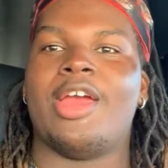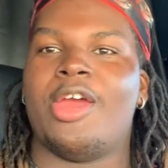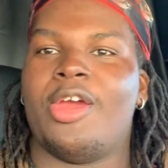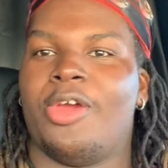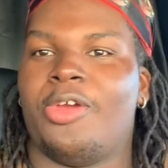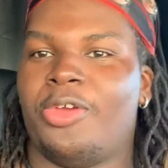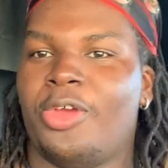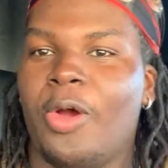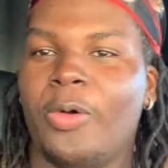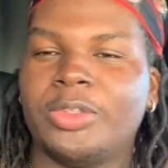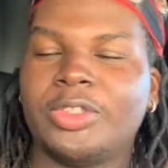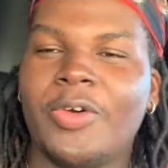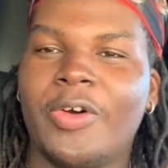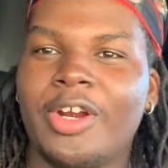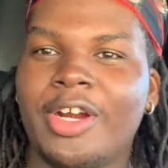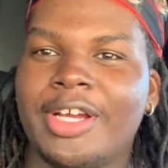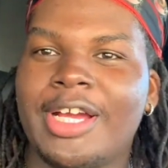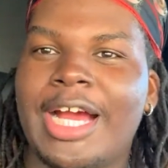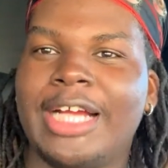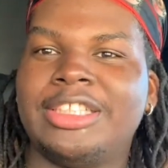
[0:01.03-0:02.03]
Yo, what's going
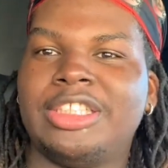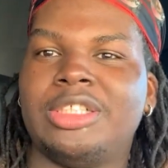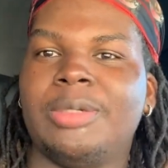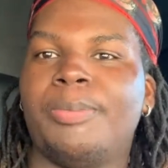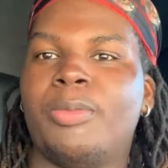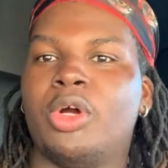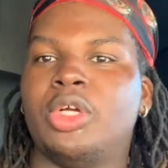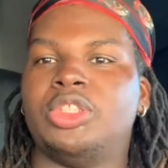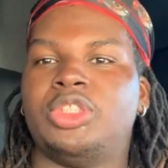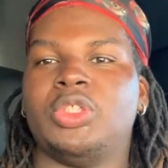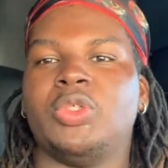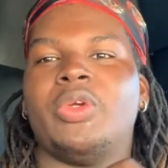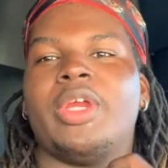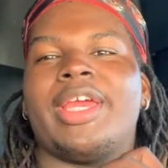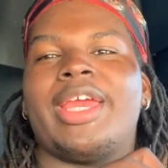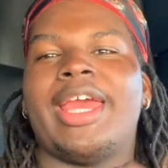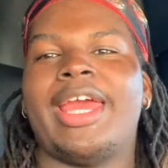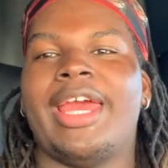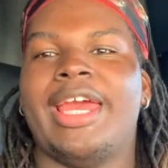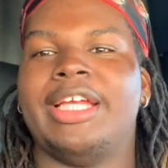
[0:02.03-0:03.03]
on, guys? It's your boy Jude,
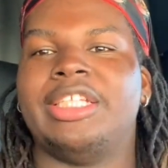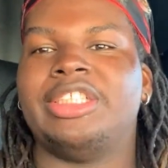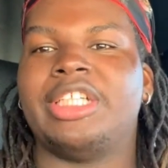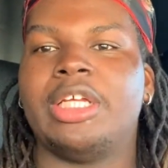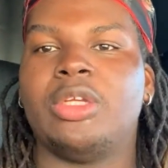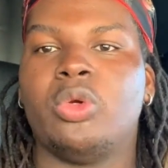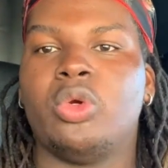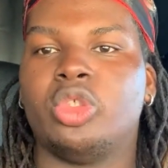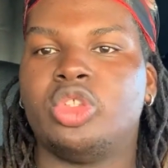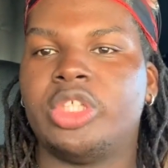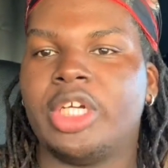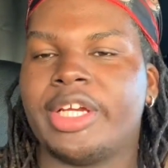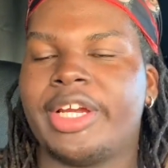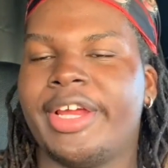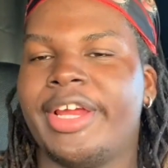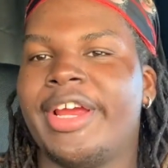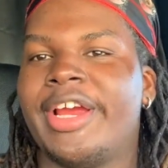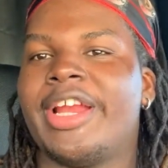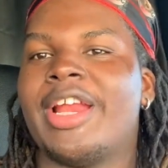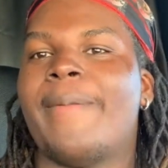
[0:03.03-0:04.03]
aka LOUIJU Trucker
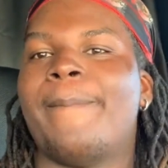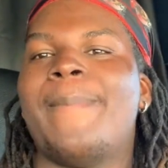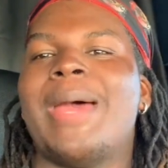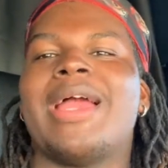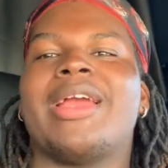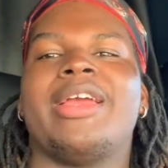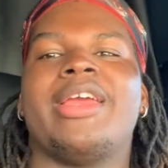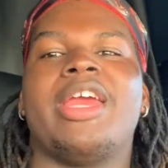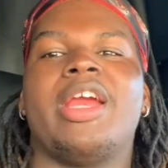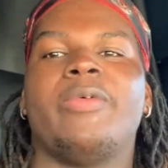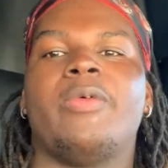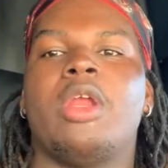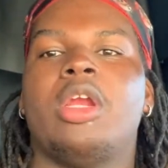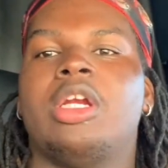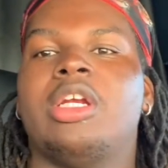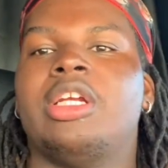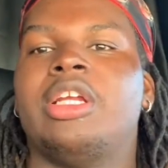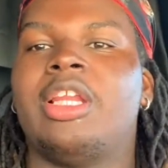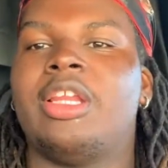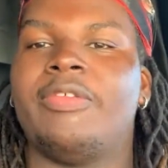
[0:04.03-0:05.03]
here, and I'm back again rolling
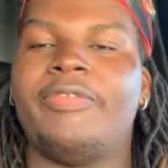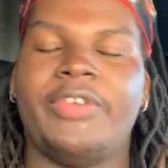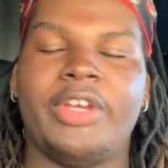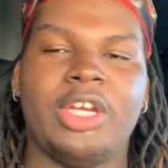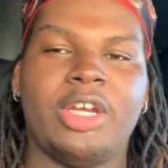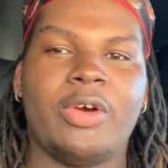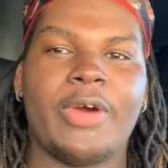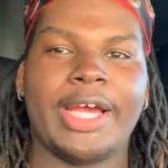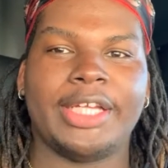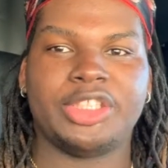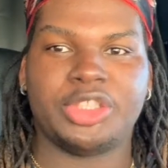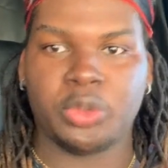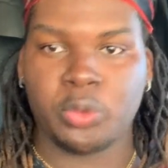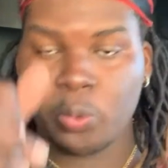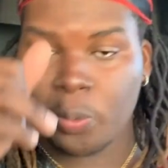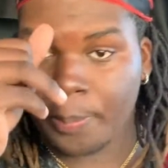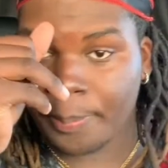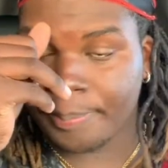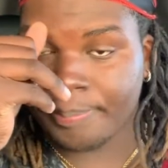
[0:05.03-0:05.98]
another video at you.